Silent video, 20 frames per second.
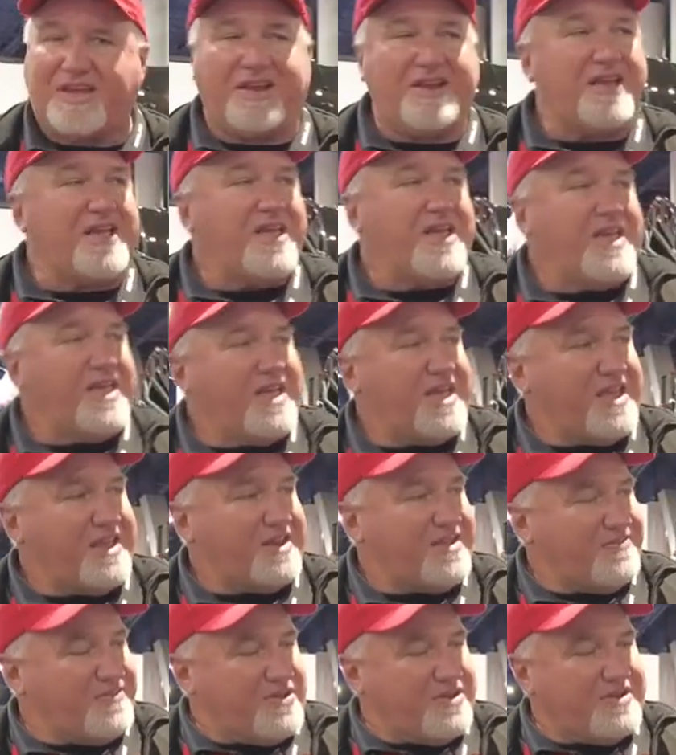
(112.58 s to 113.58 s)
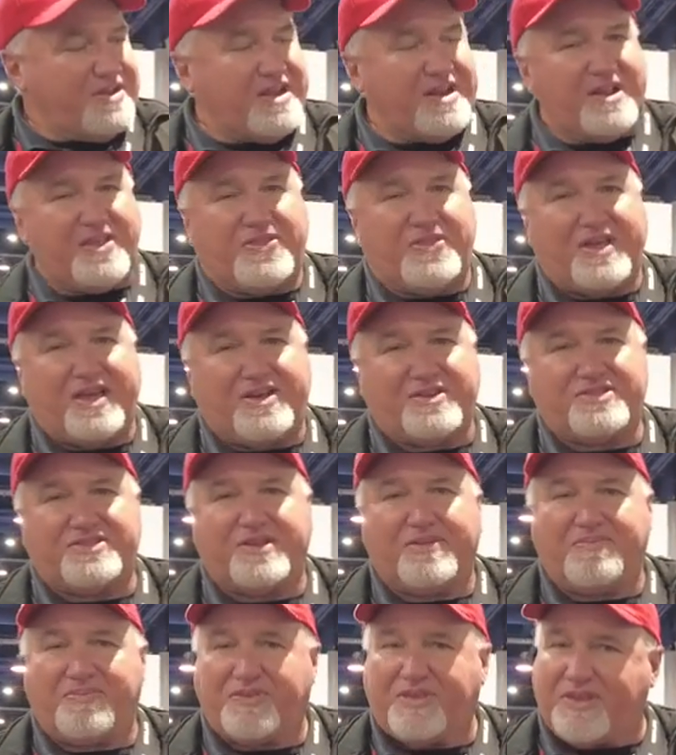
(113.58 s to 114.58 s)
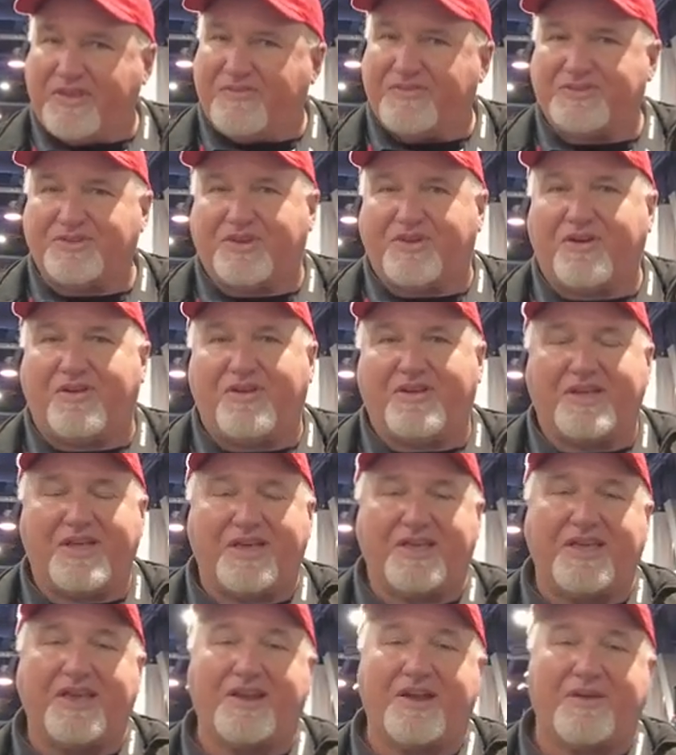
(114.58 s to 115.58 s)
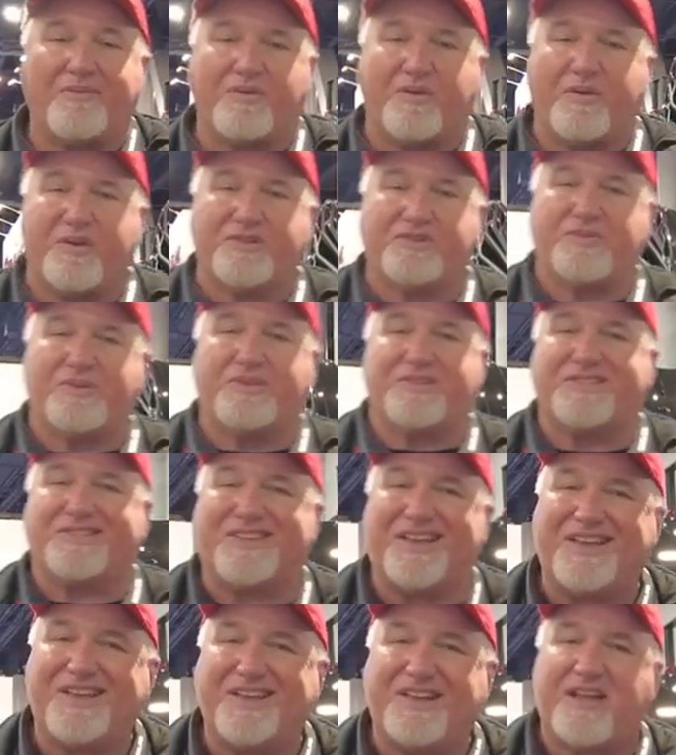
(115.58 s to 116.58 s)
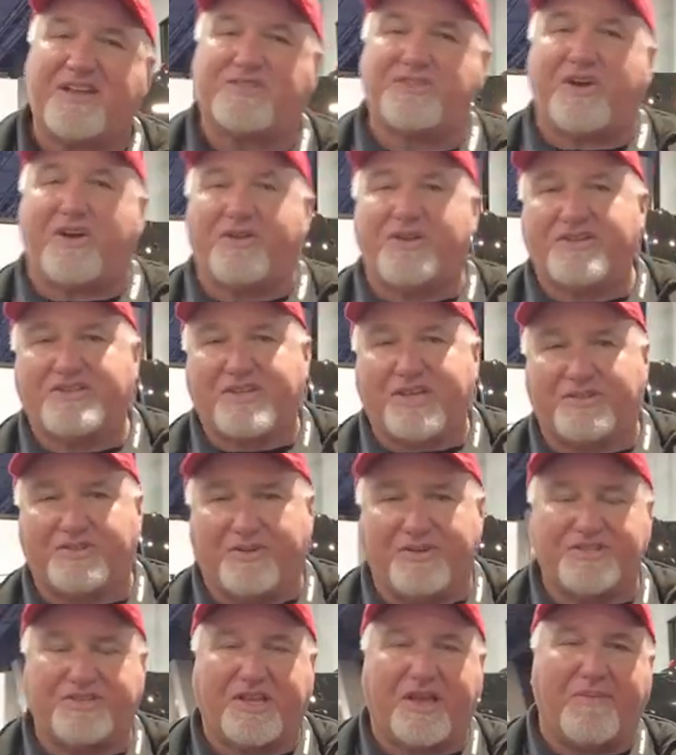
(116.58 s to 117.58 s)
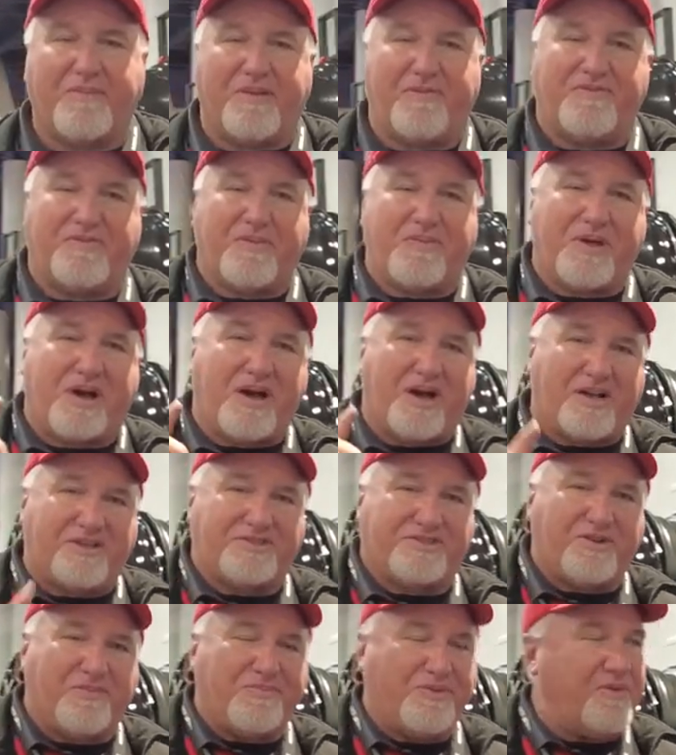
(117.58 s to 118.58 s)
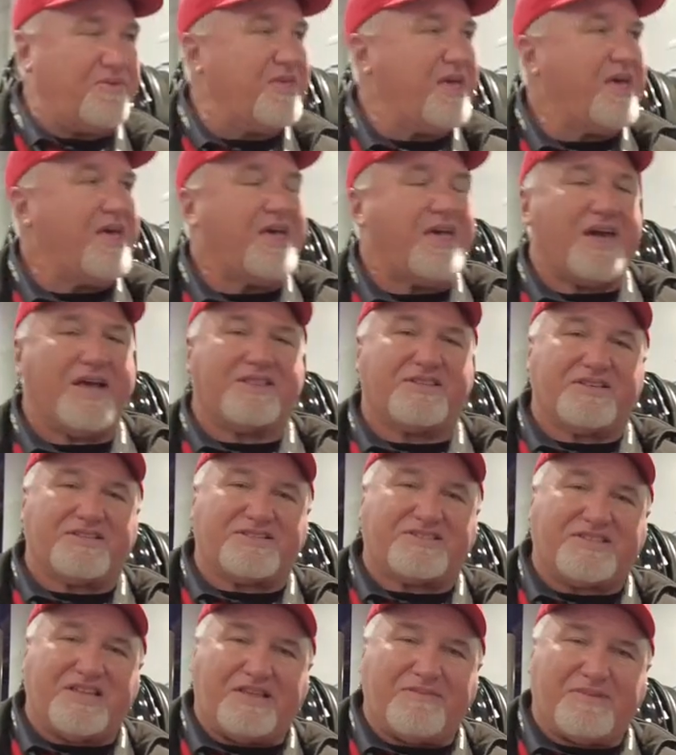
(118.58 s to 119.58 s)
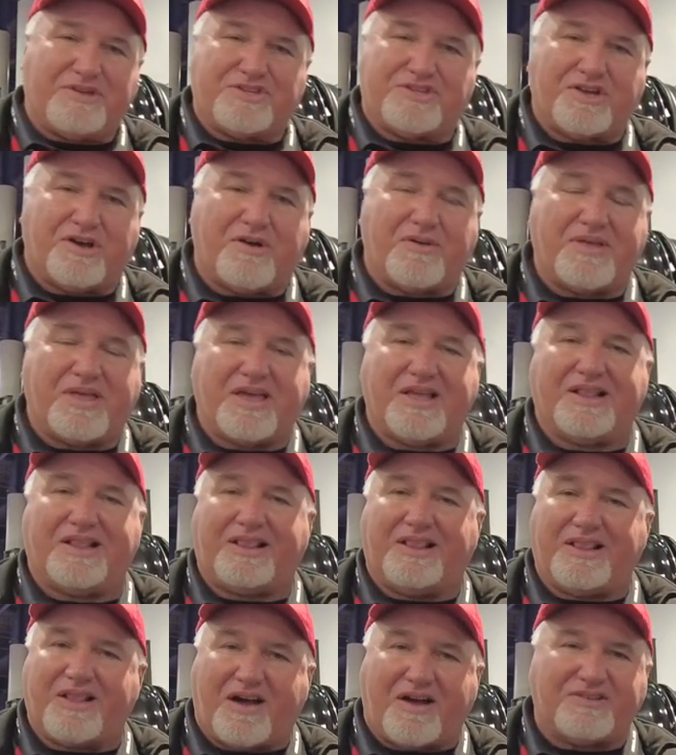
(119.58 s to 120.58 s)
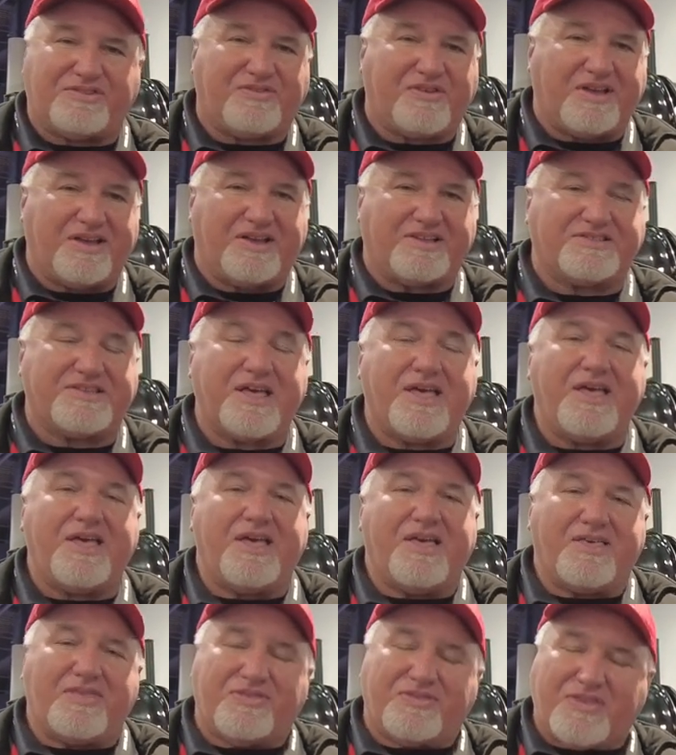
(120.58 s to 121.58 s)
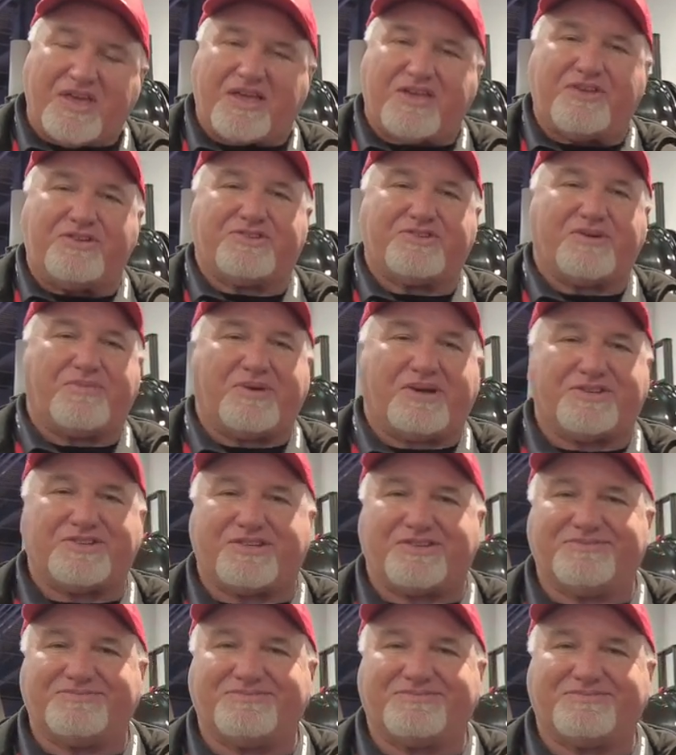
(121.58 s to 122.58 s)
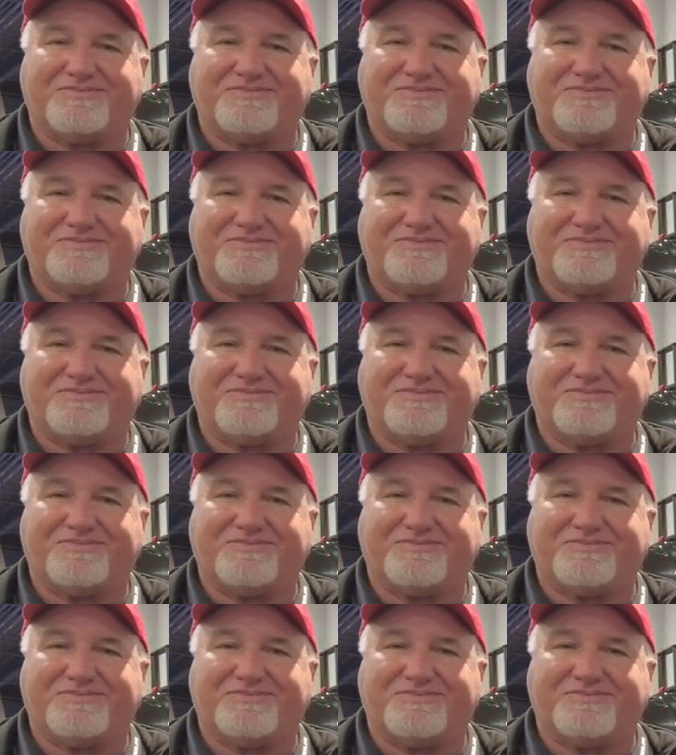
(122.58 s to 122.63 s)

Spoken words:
that. And if you need anything else, give us a call. Again, I'm Chris with CNH Auto Accessories, coming from the Hostel booth at the SEMA show in Las Vegas. Thank you so much.